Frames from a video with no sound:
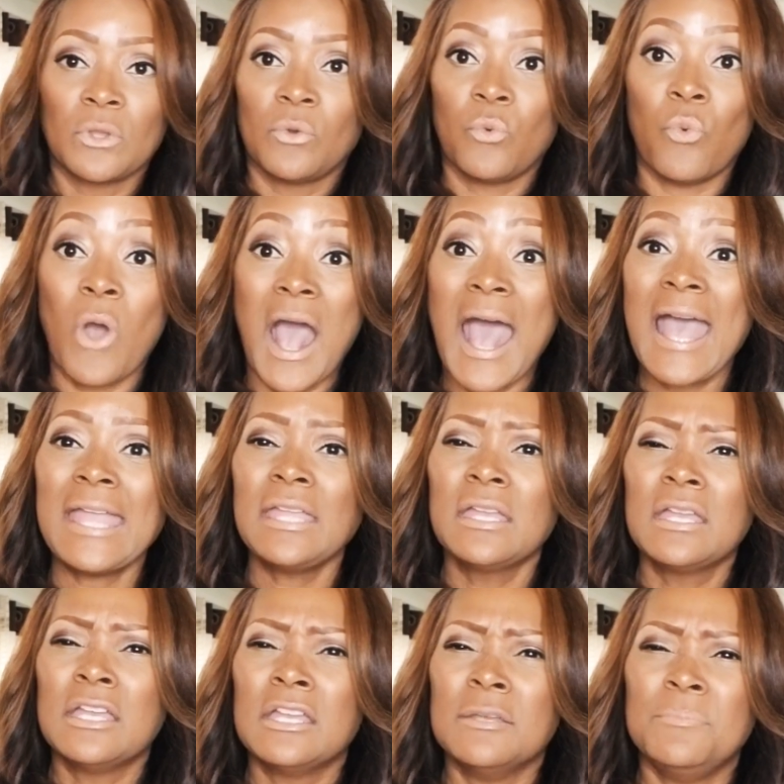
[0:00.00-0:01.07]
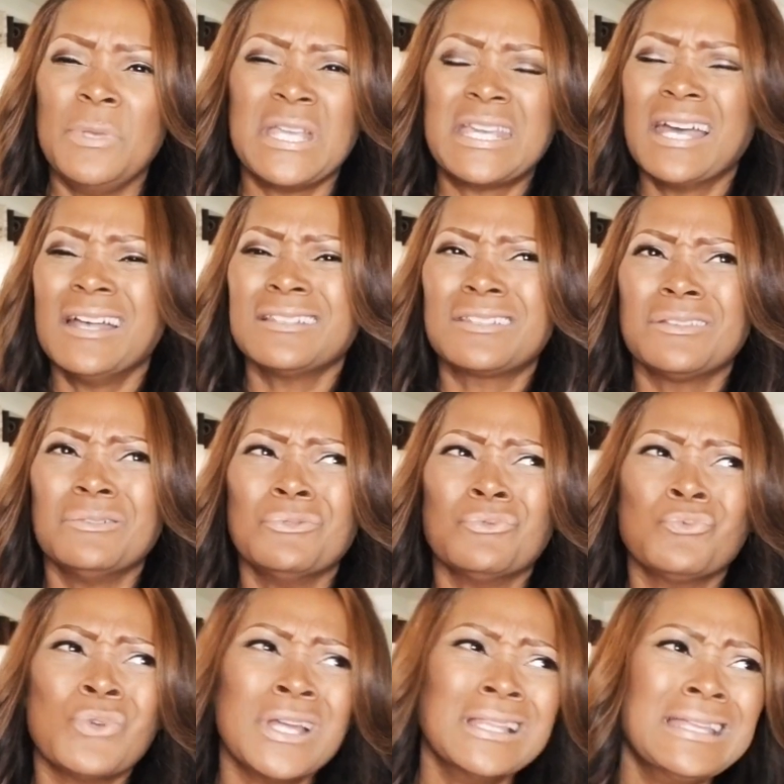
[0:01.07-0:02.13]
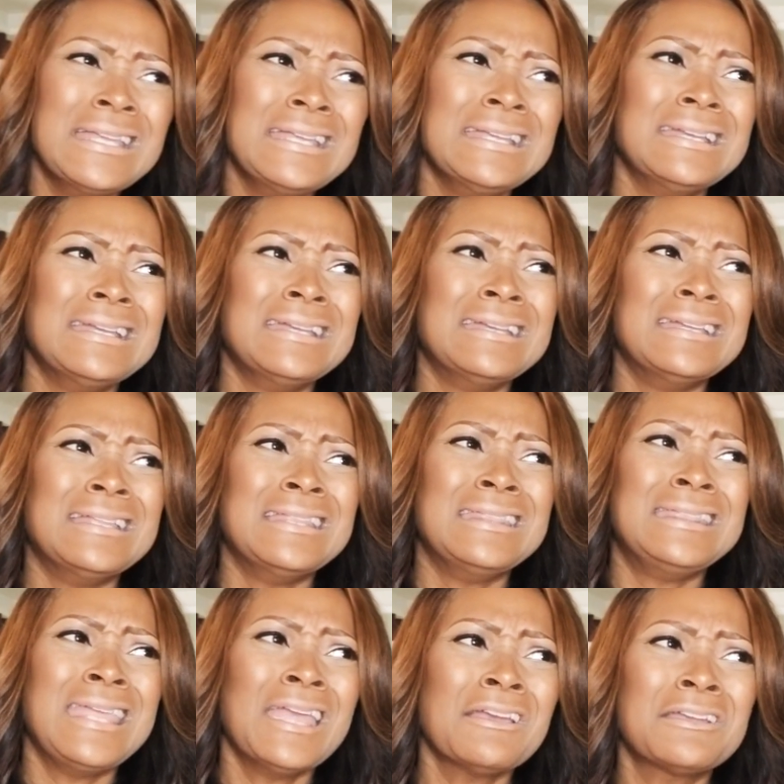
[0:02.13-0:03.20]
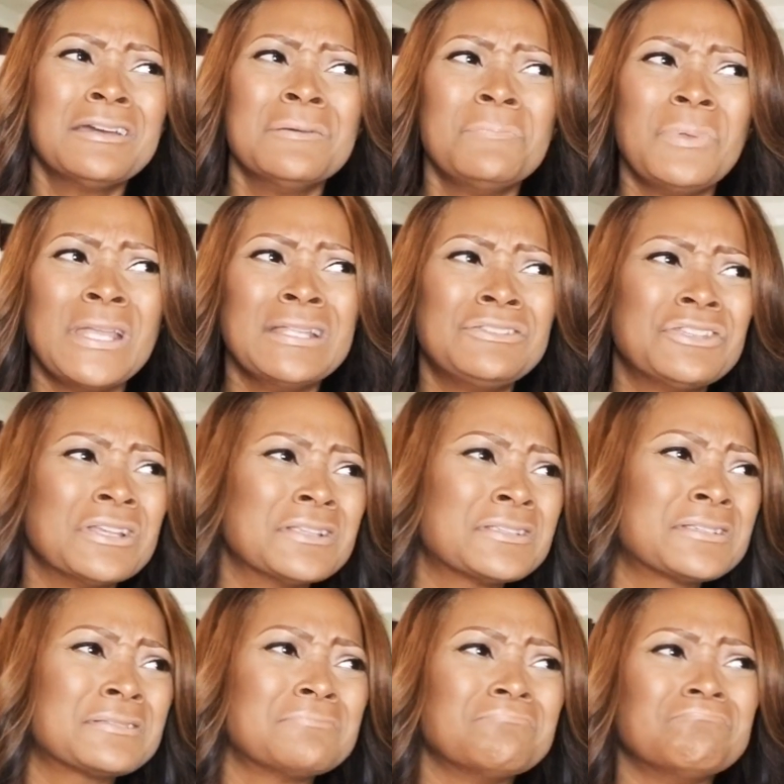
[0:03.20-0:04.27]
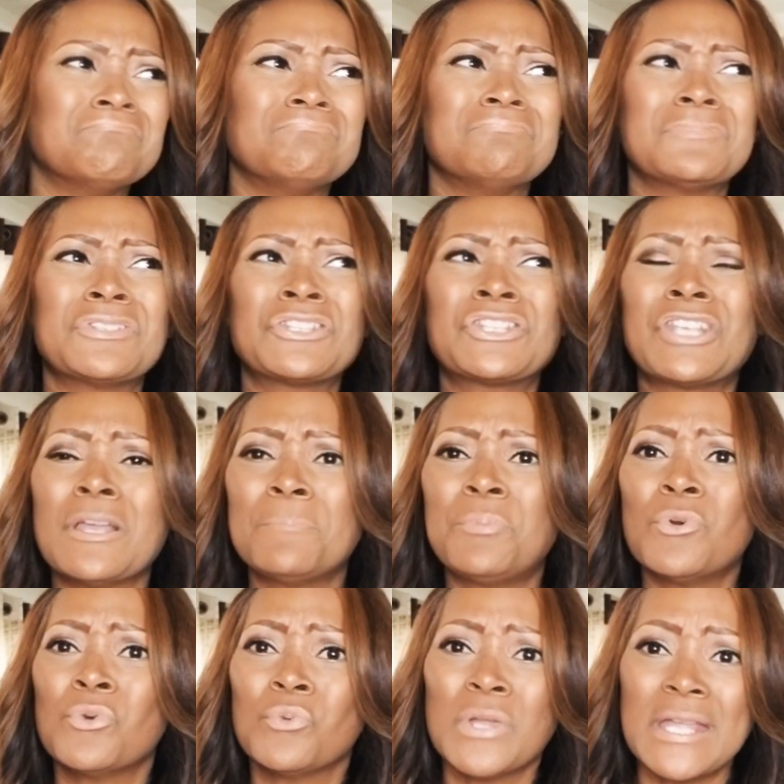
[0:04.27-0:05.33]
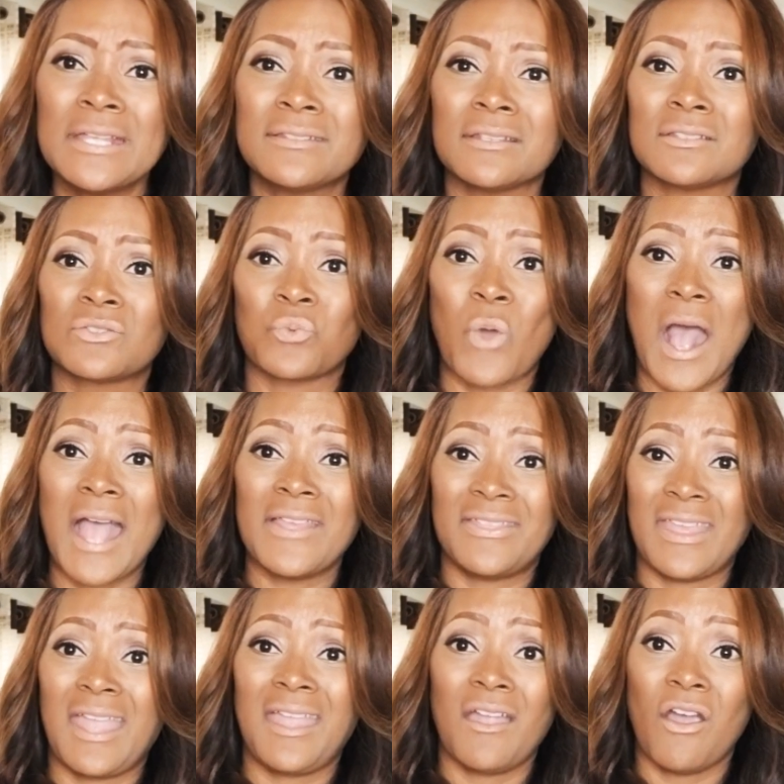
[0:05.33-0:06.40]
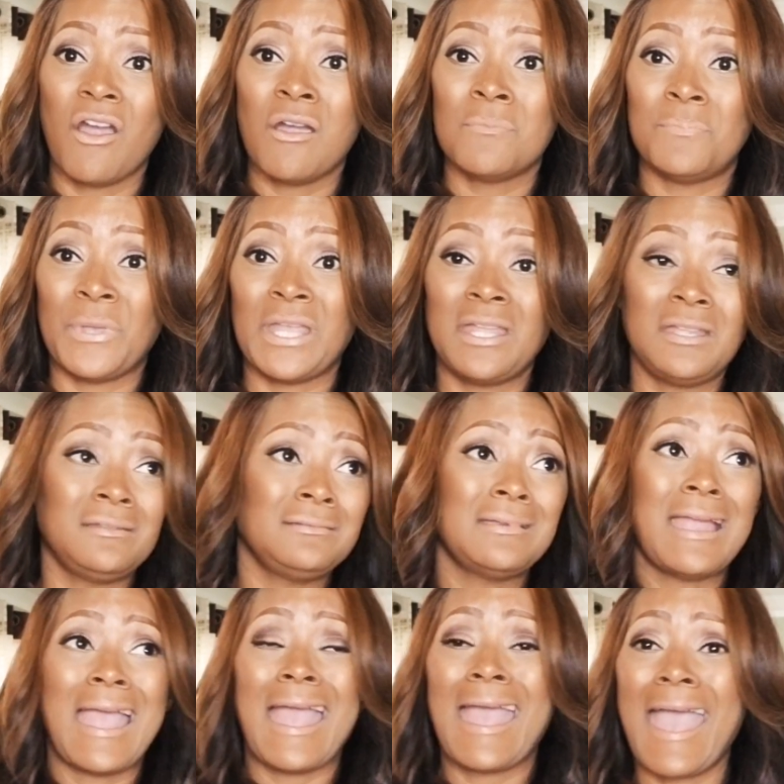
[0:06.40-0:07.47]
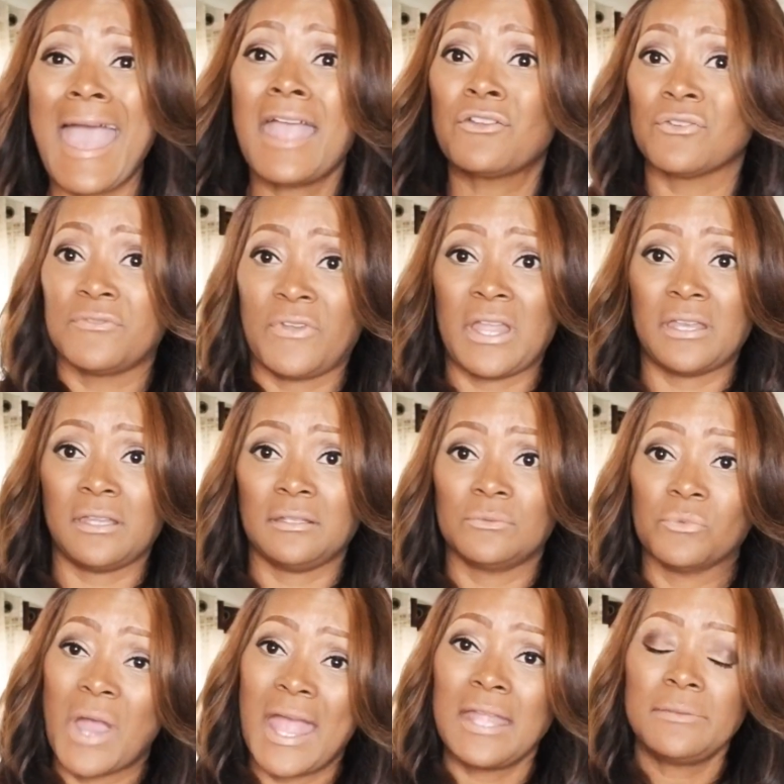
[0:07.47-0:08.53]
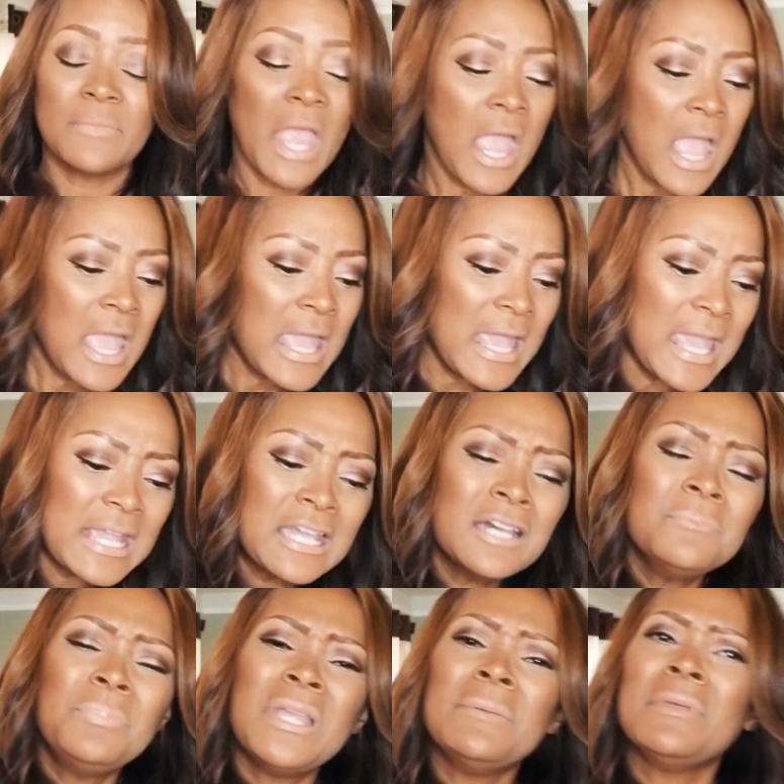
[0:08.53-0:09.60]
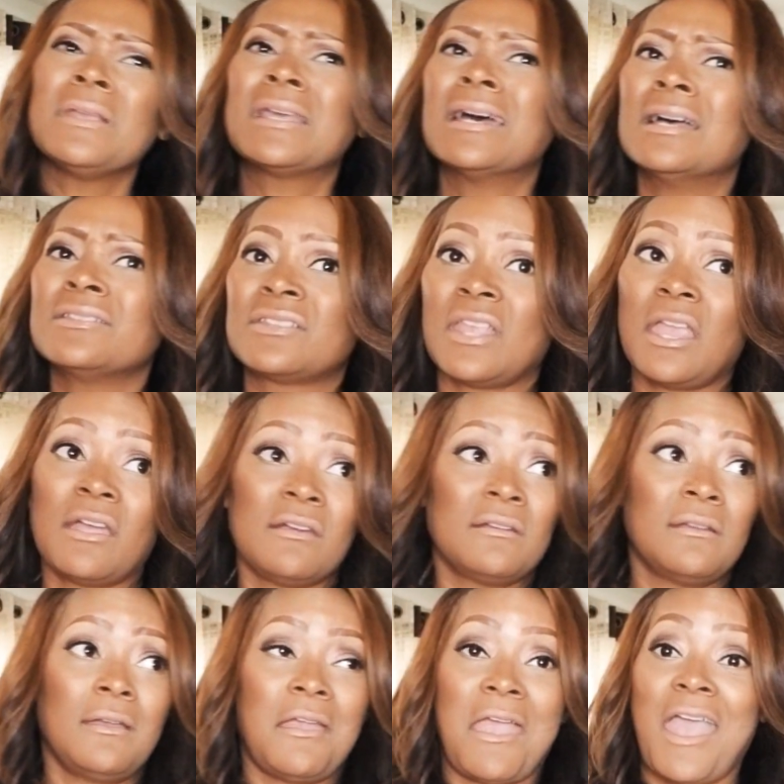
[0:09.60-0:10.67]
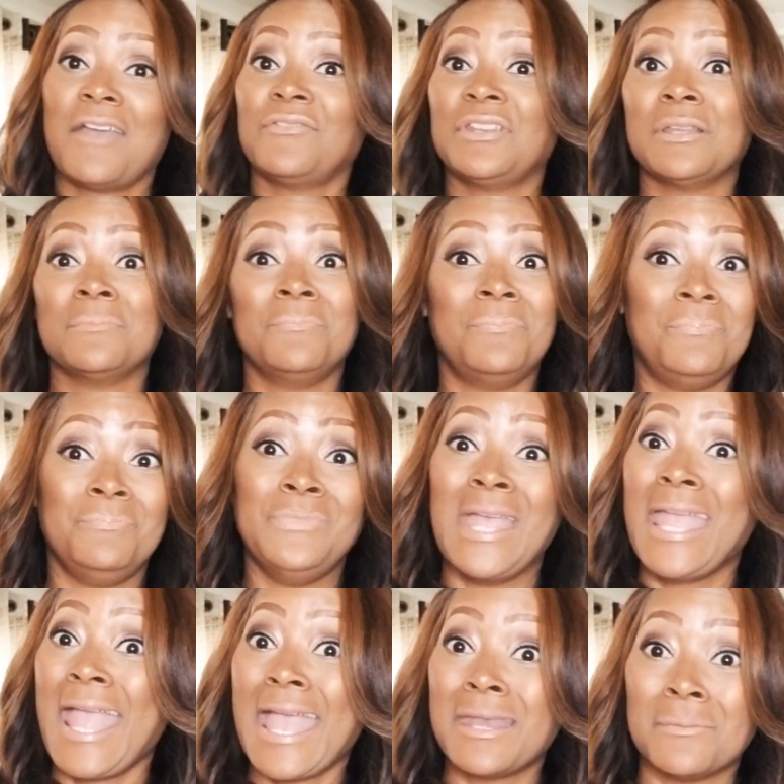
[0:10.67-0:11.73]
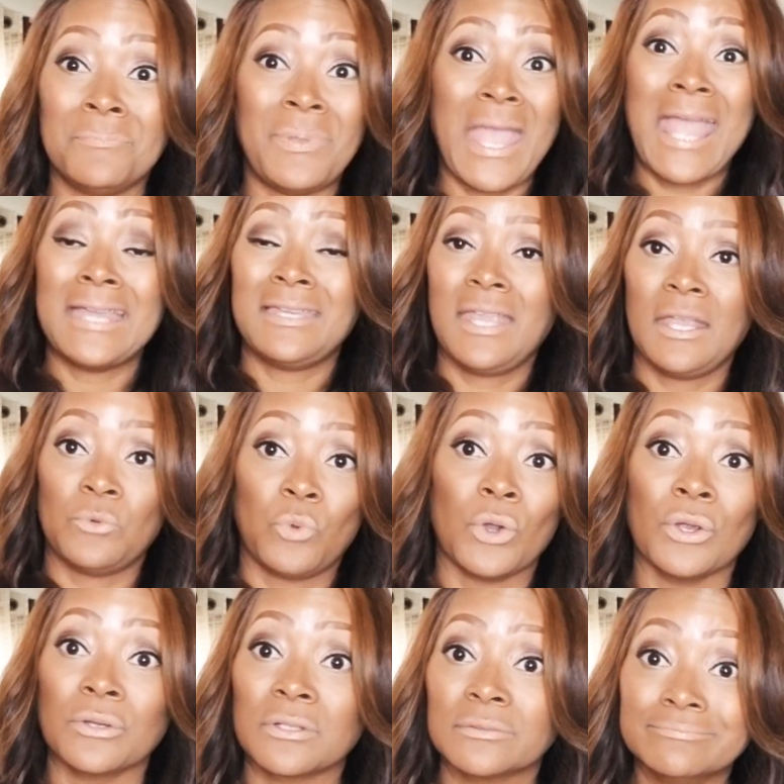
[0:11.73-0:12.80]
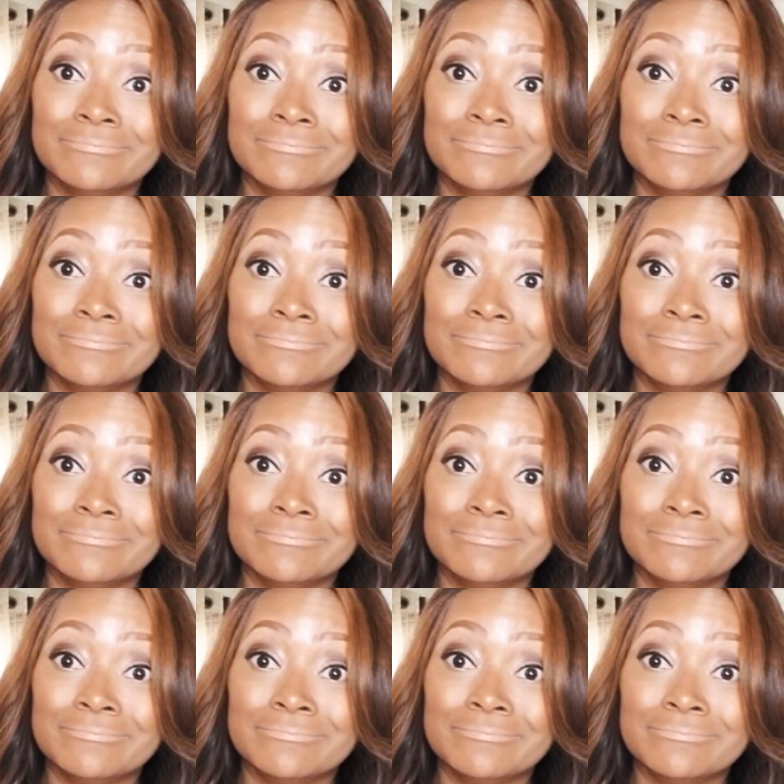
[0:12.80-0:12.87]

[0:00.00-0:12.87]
Why? Because really, there could be just simple reasons why they are being aggravating, right? It could be because they're having a they had a bad day at work.